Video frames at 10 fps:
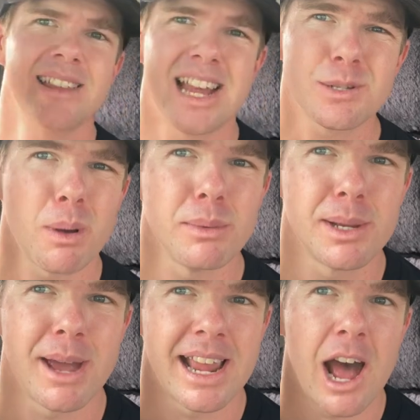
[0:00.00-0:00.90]
that's
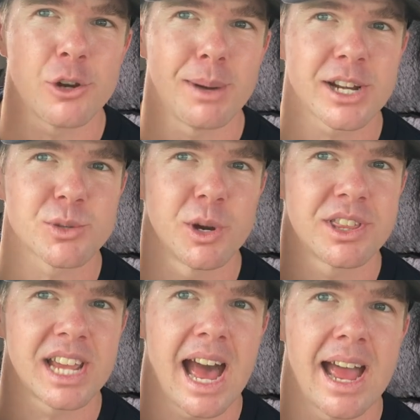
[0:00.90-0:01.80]
probably about 100 bucks
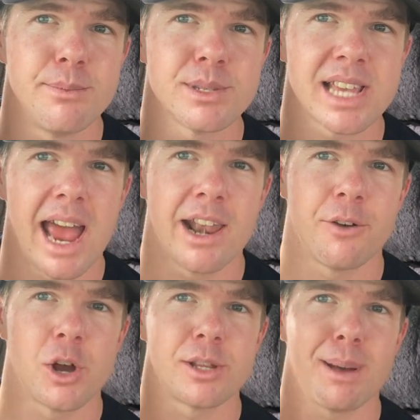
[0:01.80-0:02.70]
worth of games and
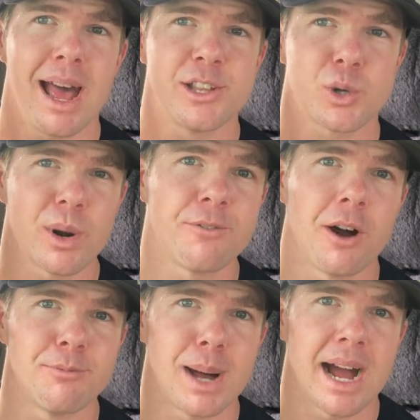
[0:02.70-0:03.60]
i've only paid
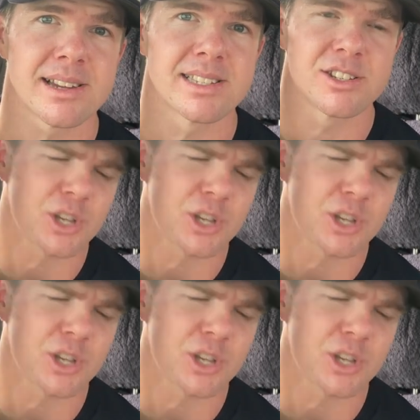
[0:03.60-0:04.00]
25 bucks